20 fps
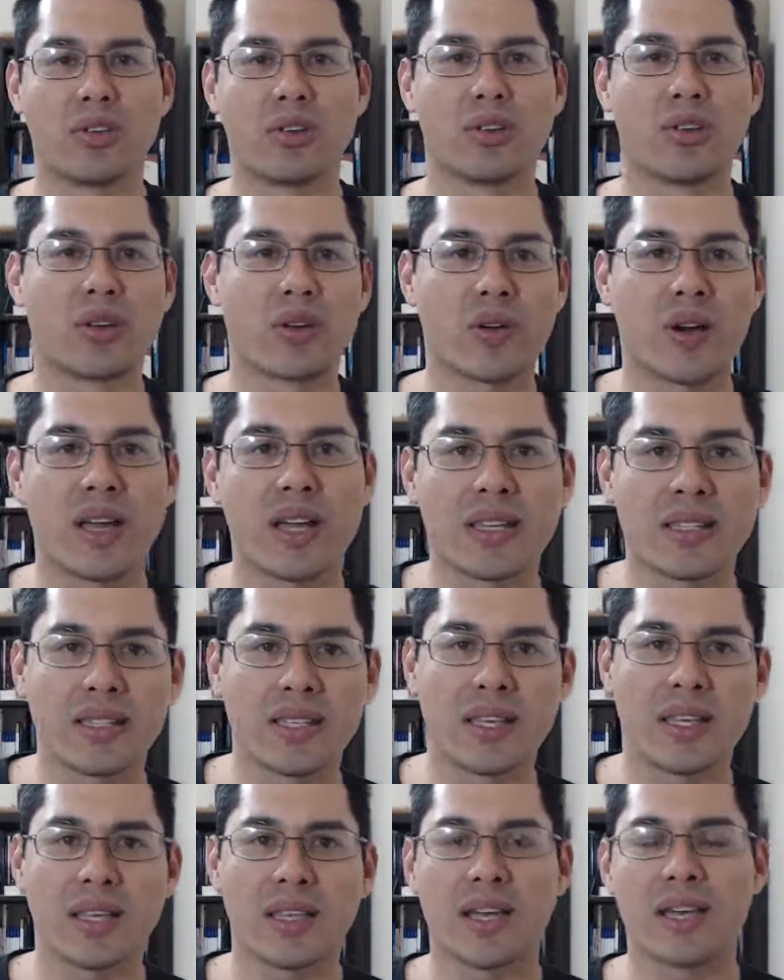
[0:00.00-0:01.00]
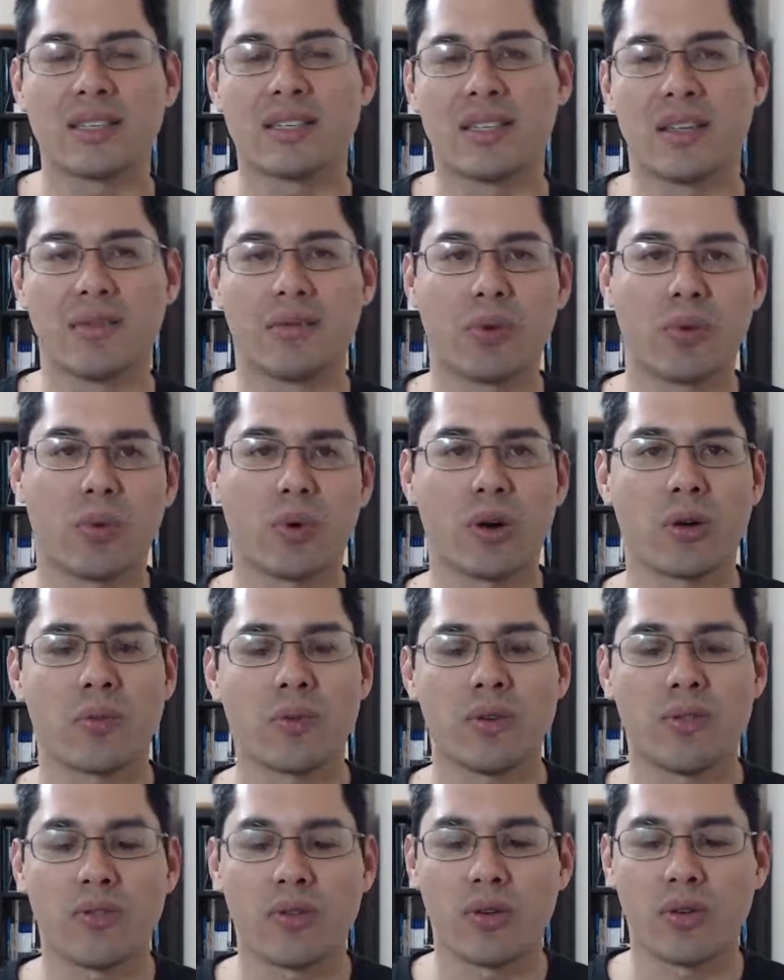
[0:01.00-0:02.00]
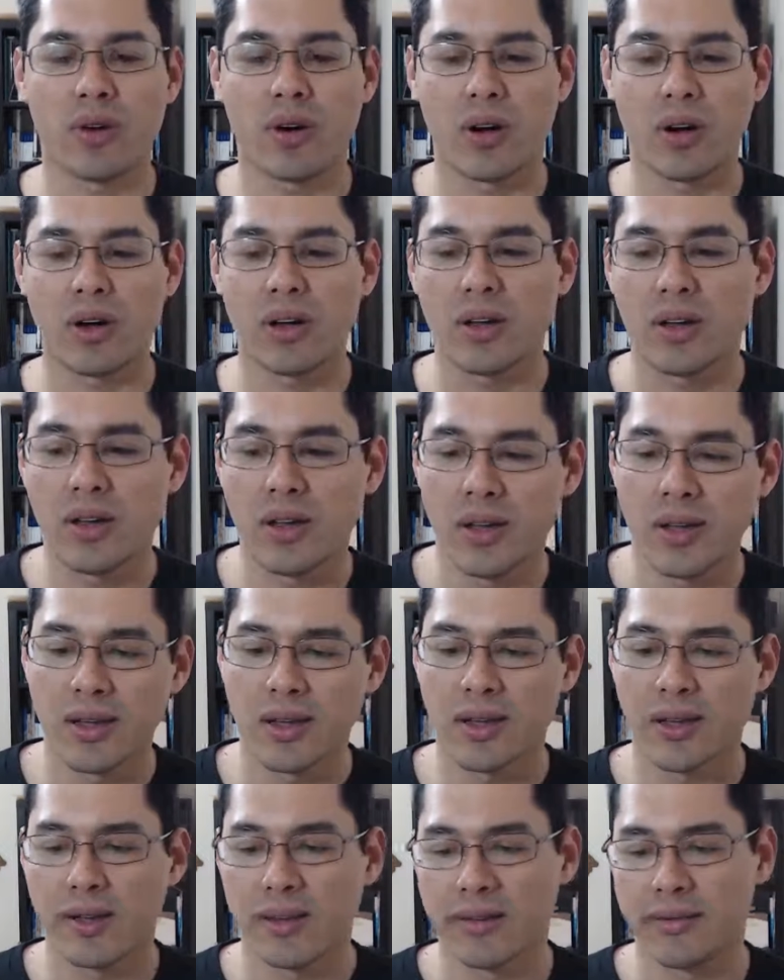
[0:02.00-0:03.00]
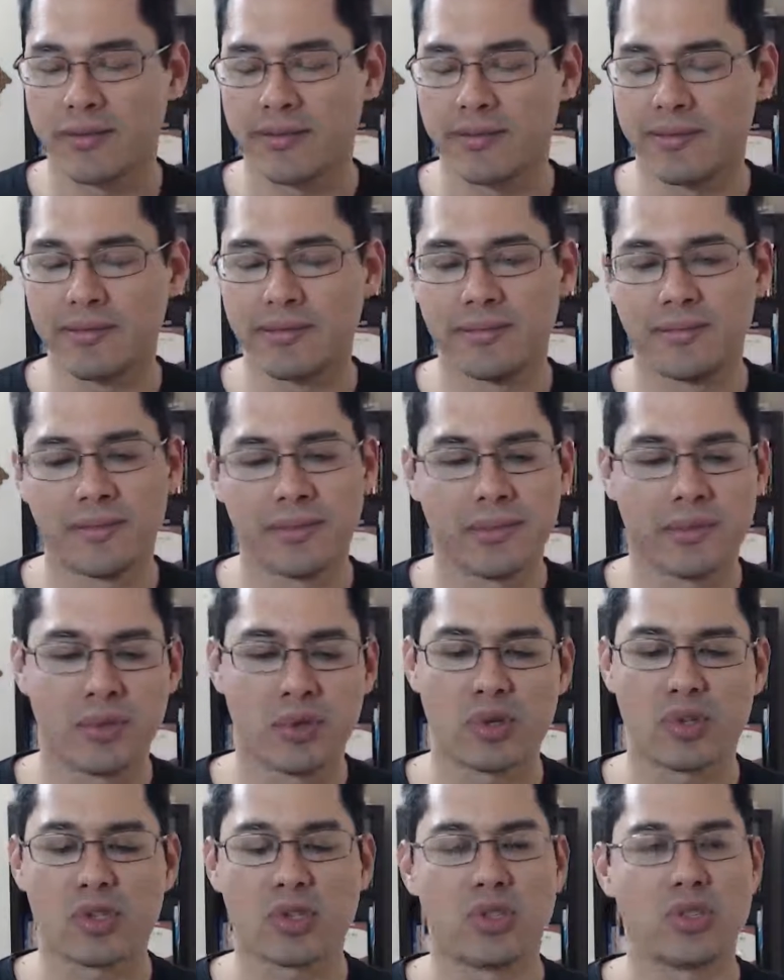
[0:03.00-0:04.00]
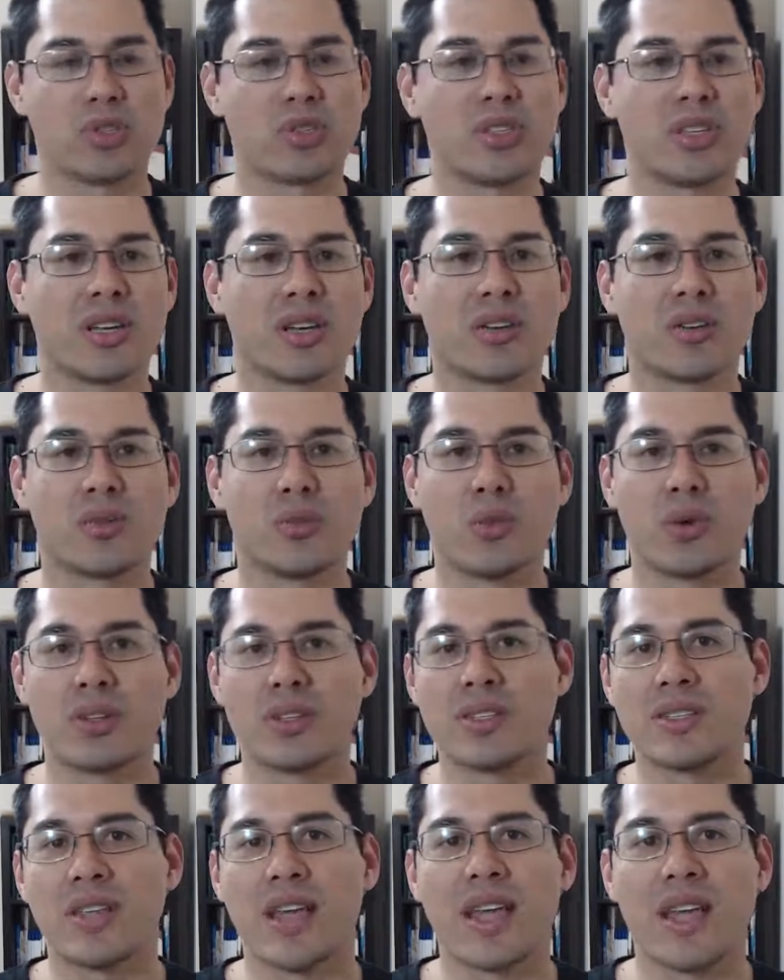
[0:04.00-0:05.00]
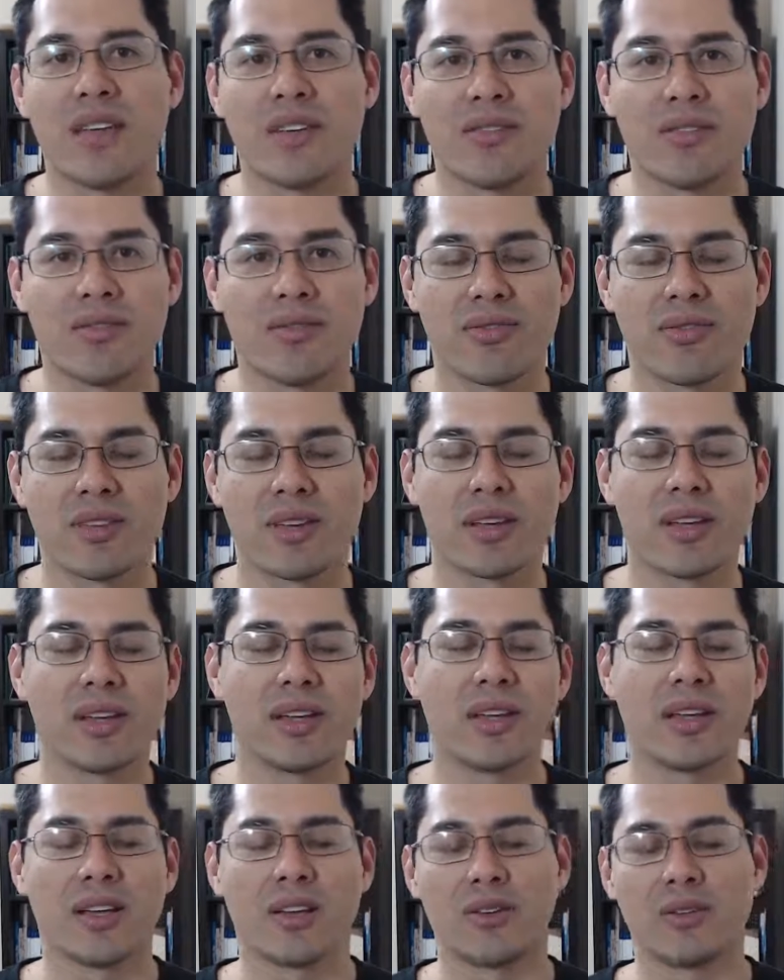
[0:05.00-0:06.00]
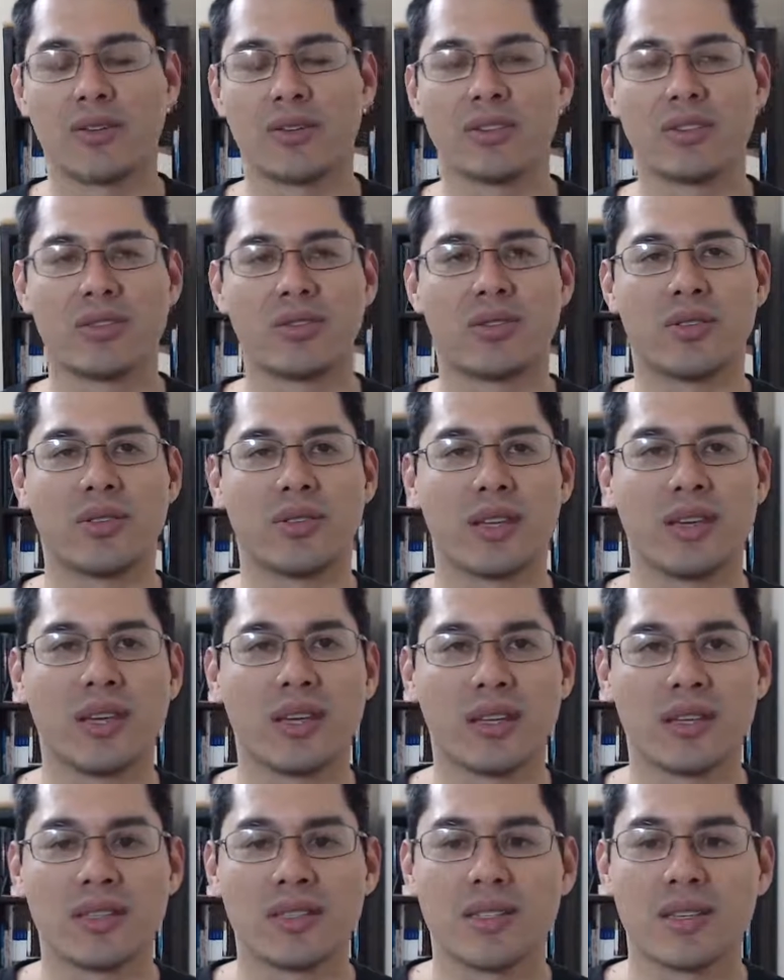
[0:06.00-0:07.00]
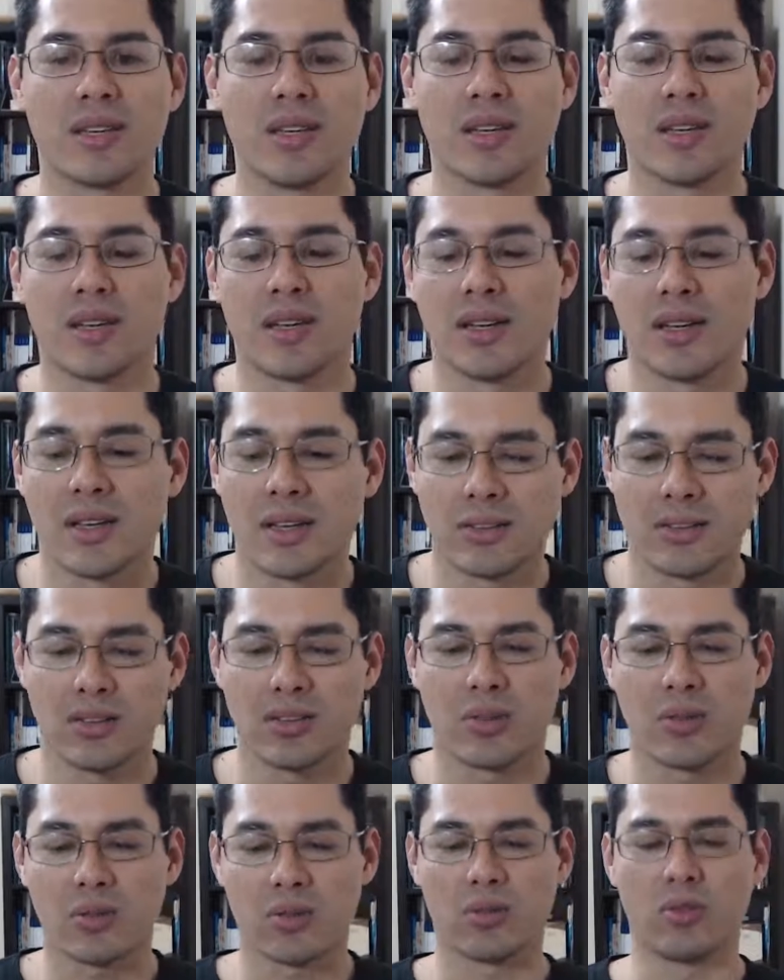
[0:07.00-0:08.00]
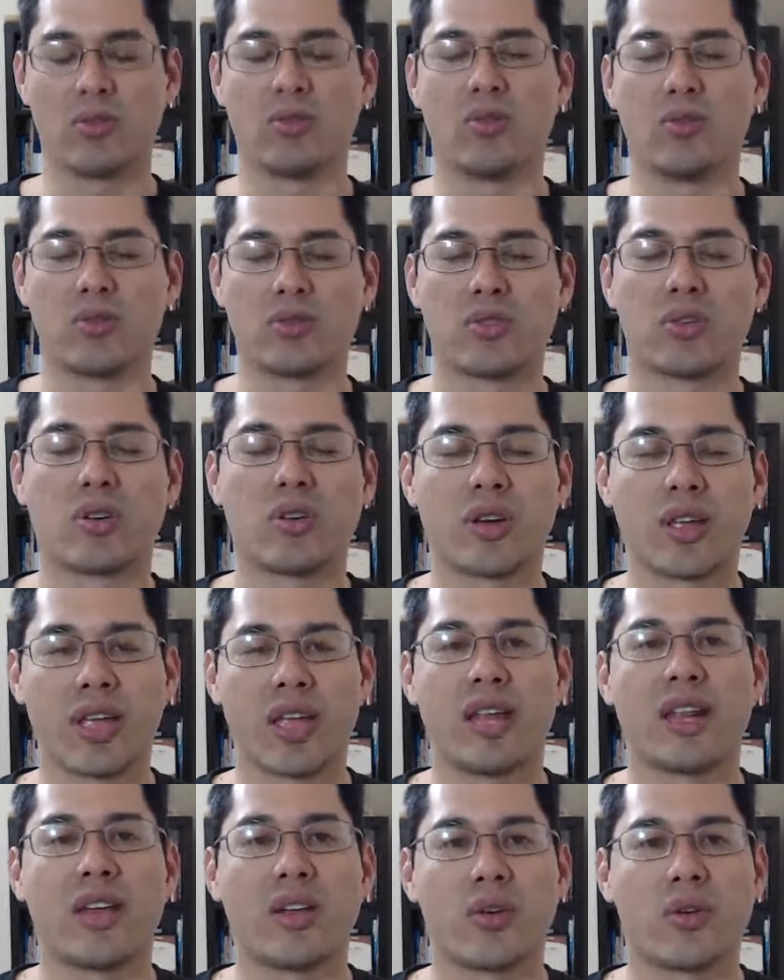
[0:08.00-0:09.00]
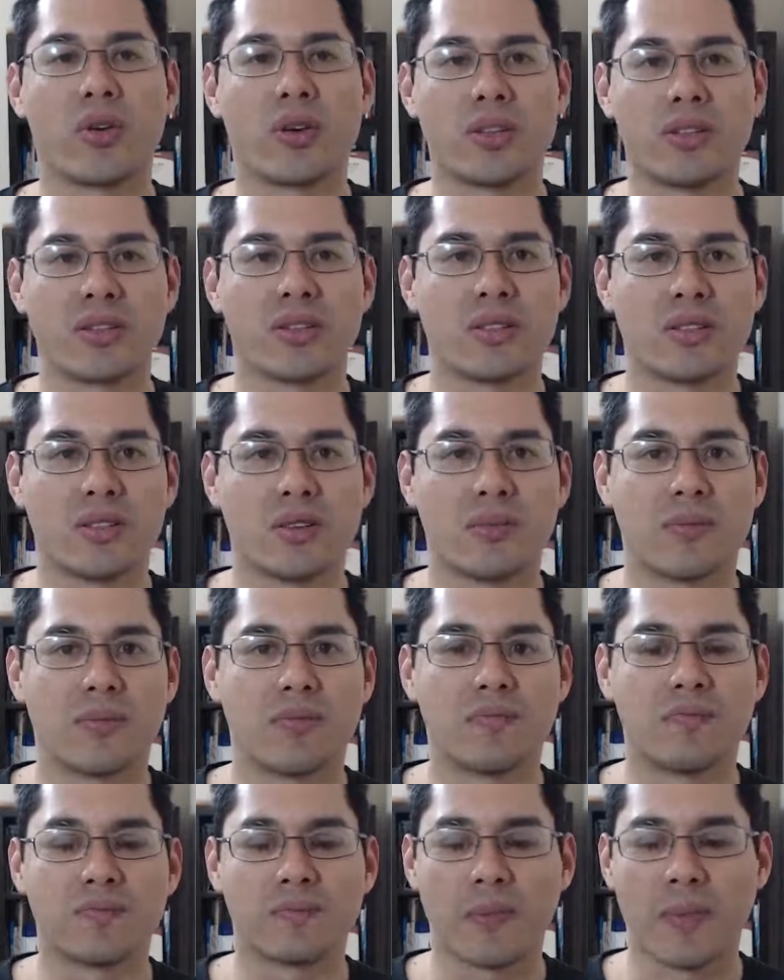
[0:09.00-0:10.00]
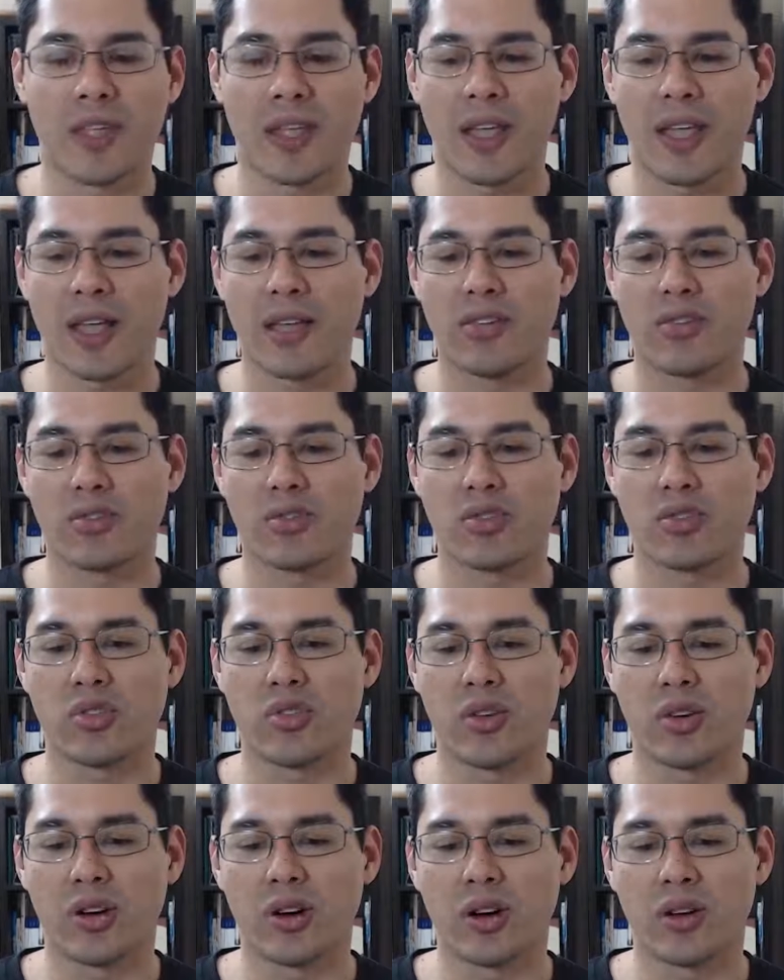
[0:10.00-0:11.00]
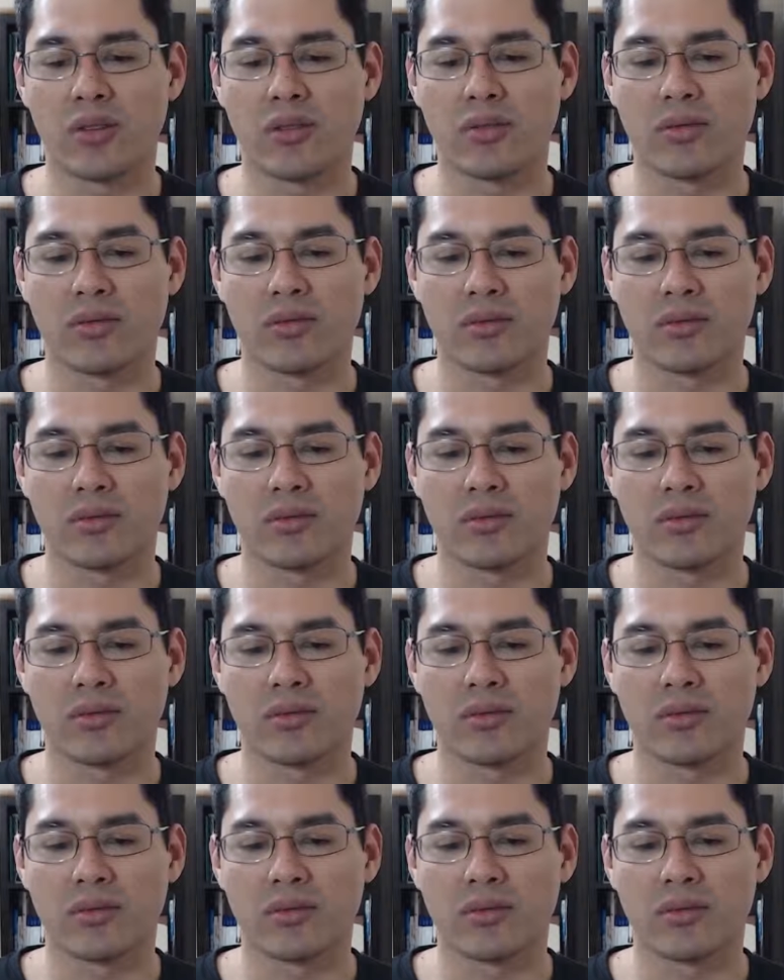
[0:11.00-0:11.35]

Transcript: you're crazy. That's never worked before. You should just stick to what's safe," and all these other things. And so you'll start getting criticism, and you start